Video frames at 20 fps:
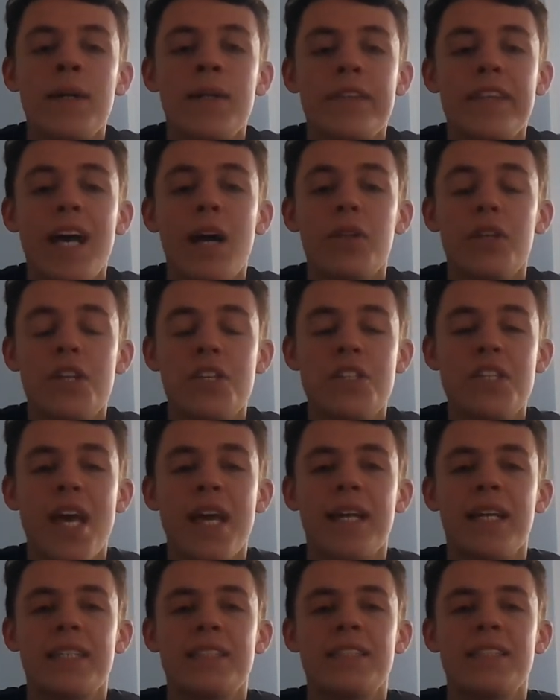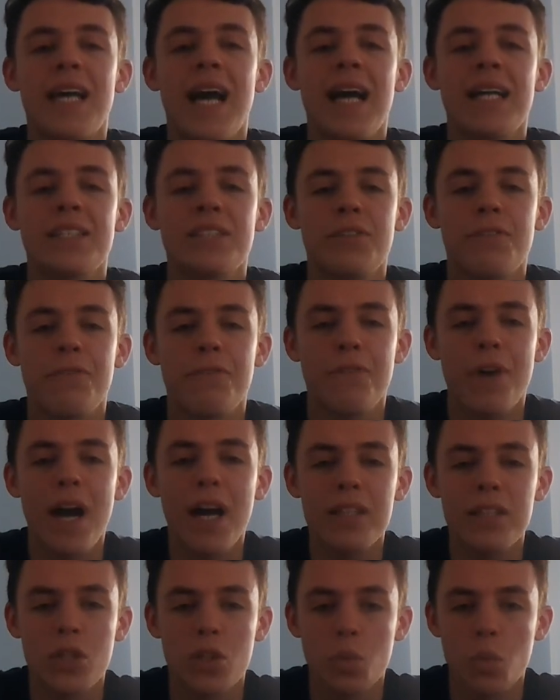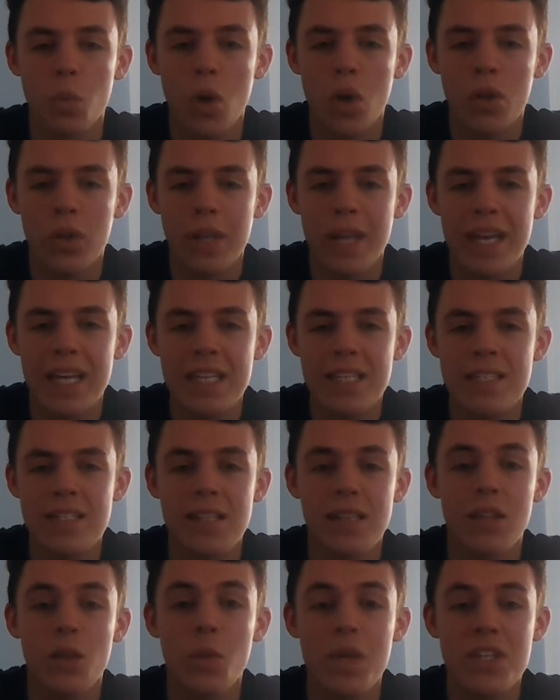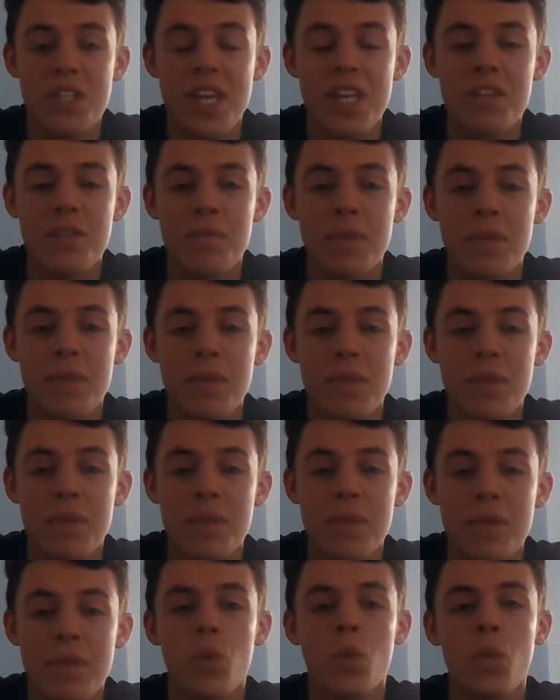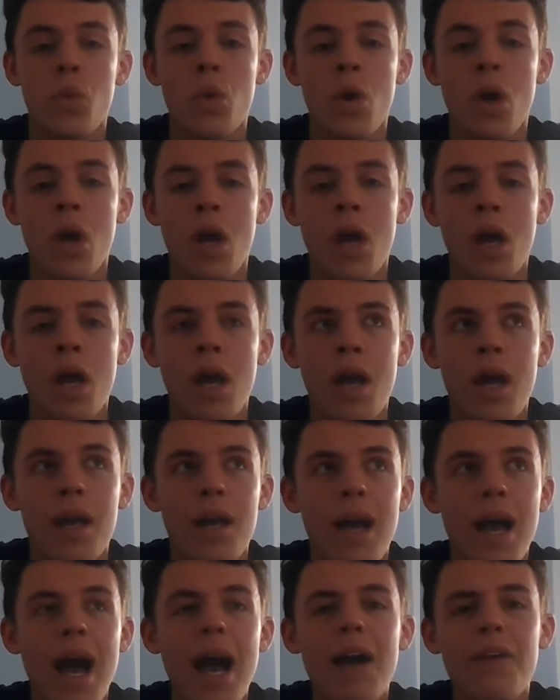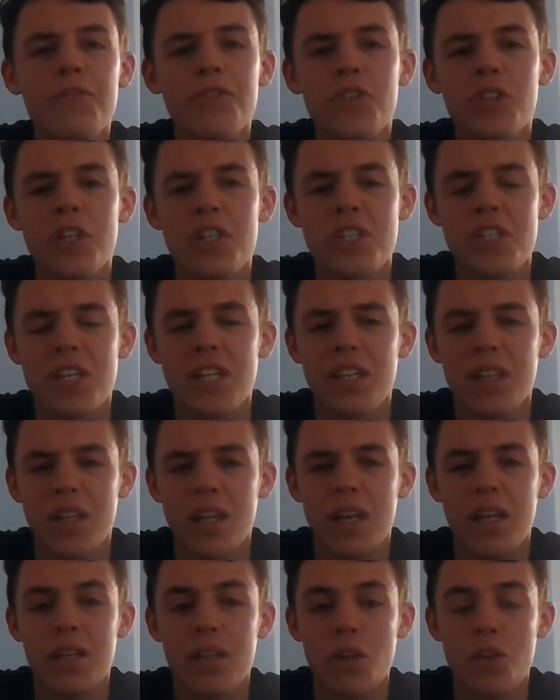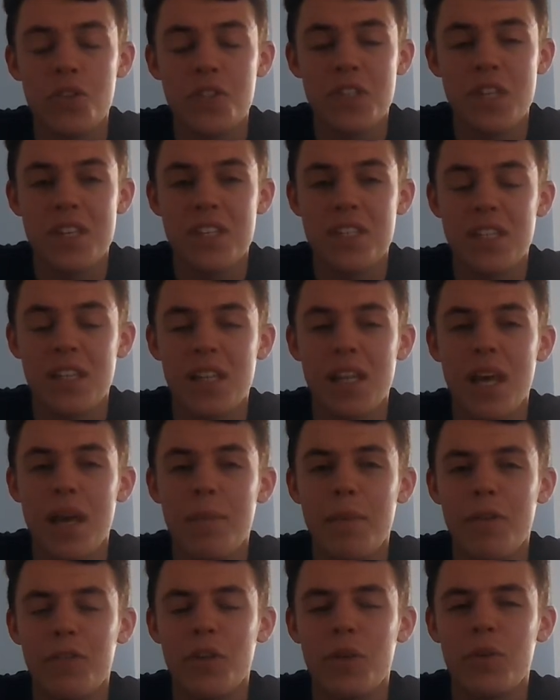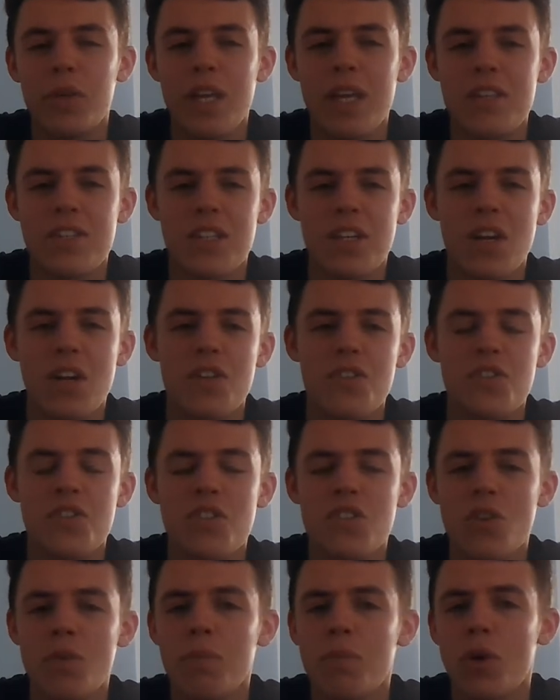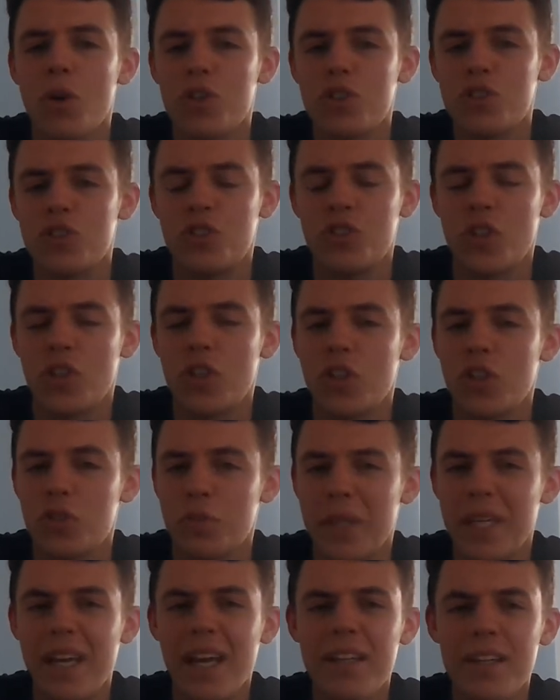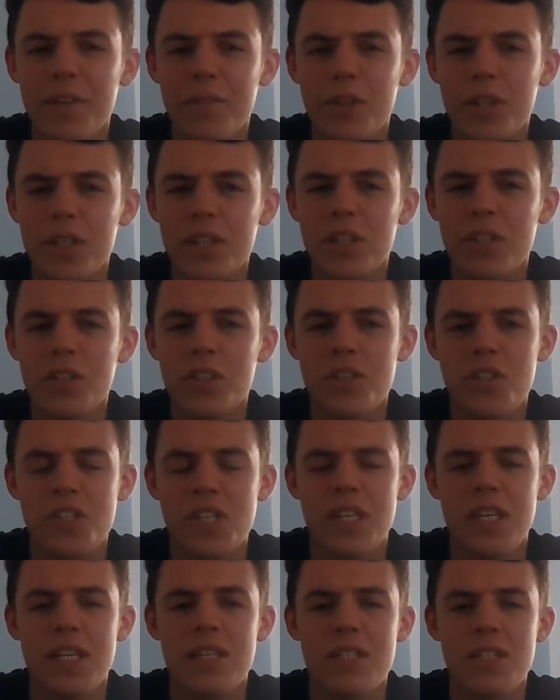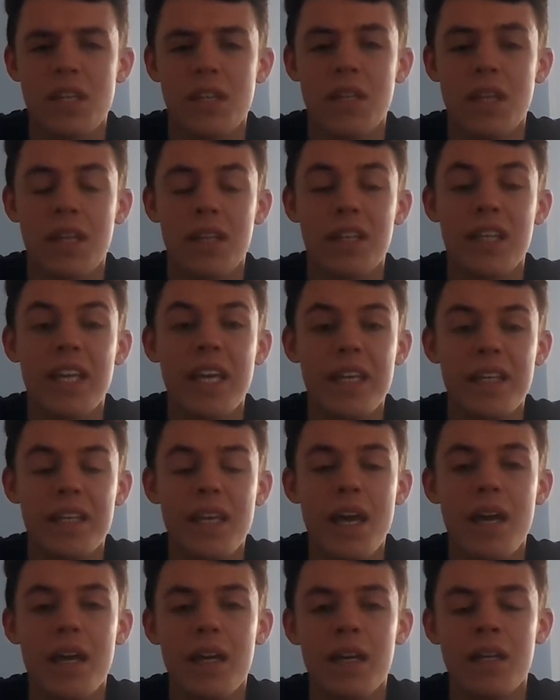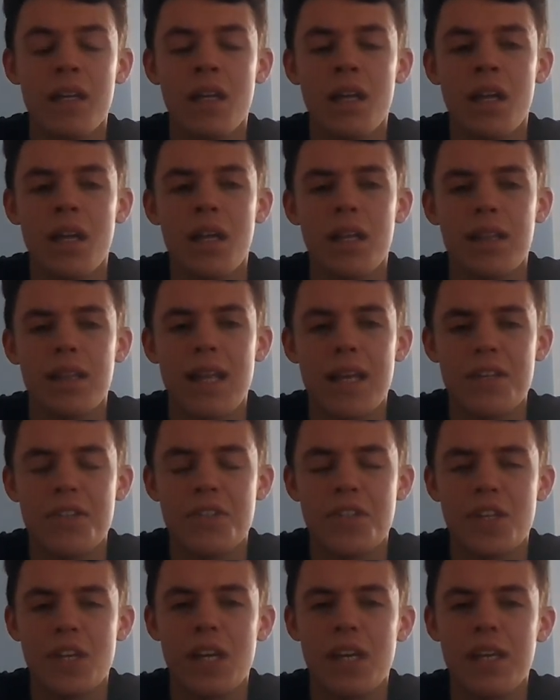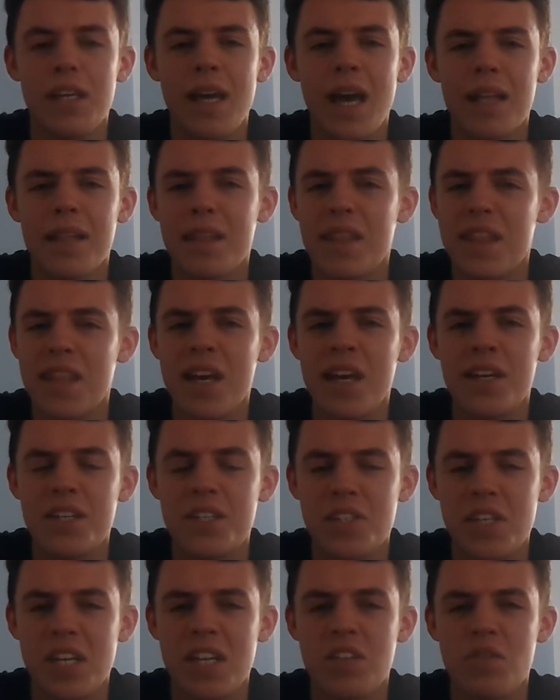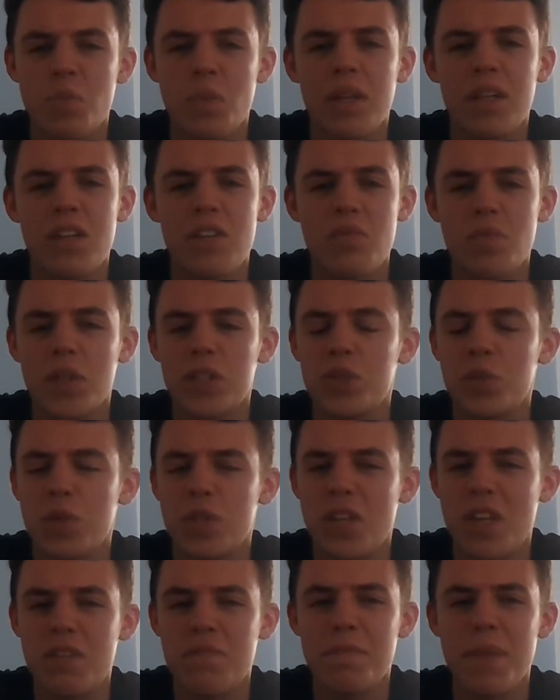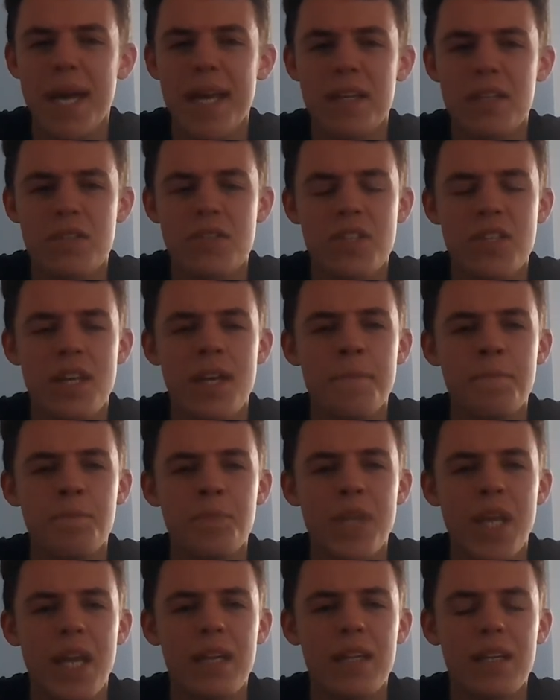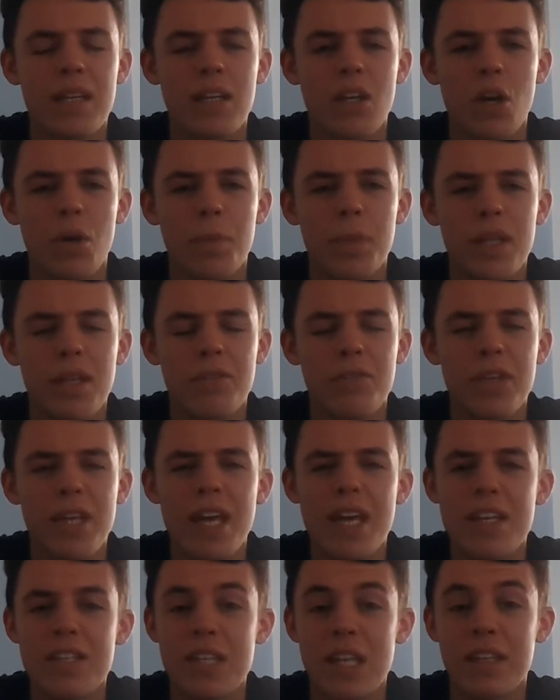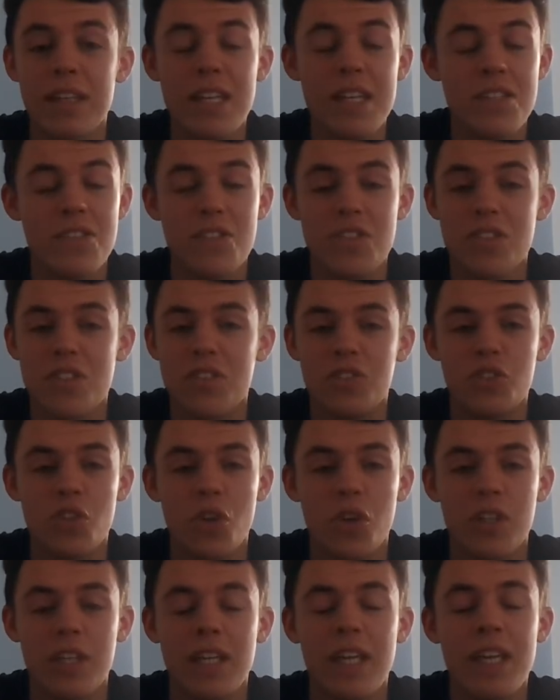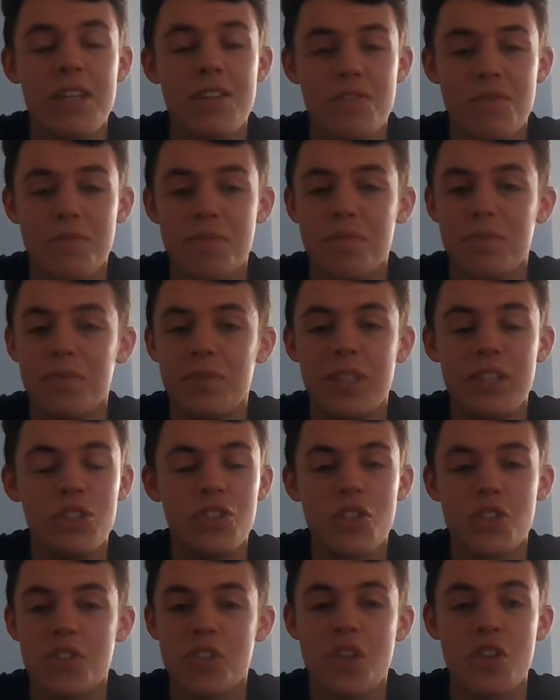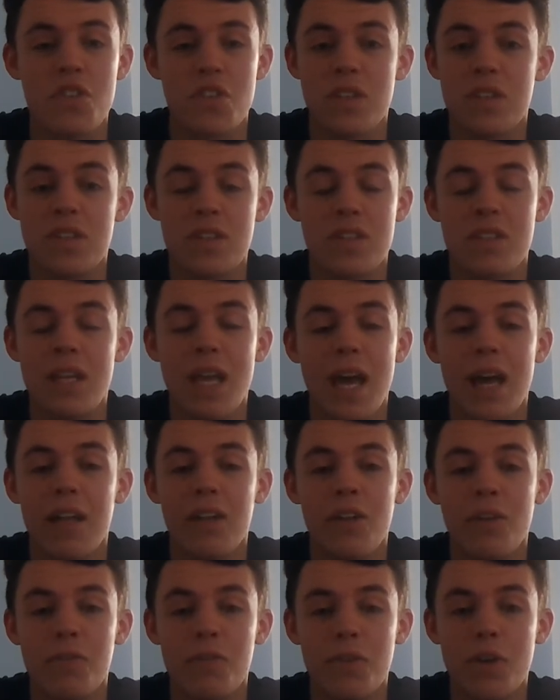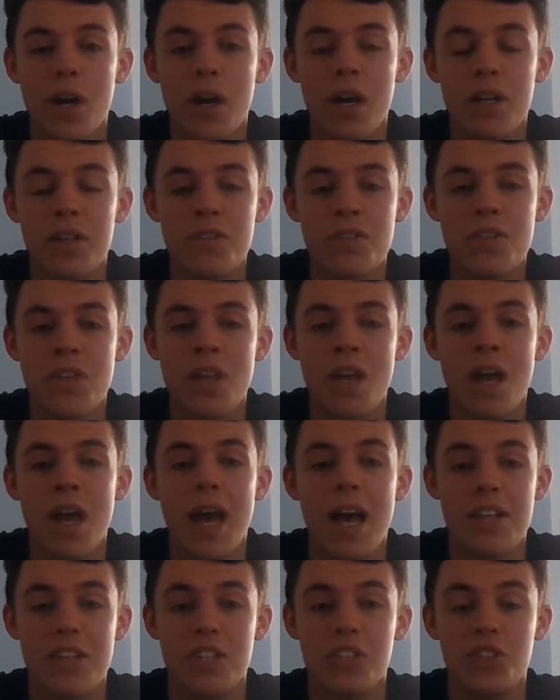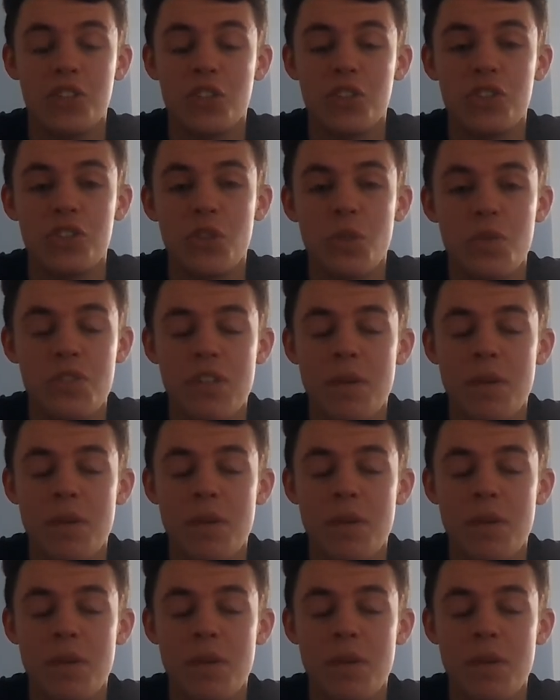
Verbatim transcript: Now, the second and final one is Lewis Edmunds, who, after his lost his claim a few years ago, has somewhat struggled, but he had a very good season elite year last year. He had 36 winners, which was his best in a couple of years, and this jockey is he just doesn't get enough rides as he should do.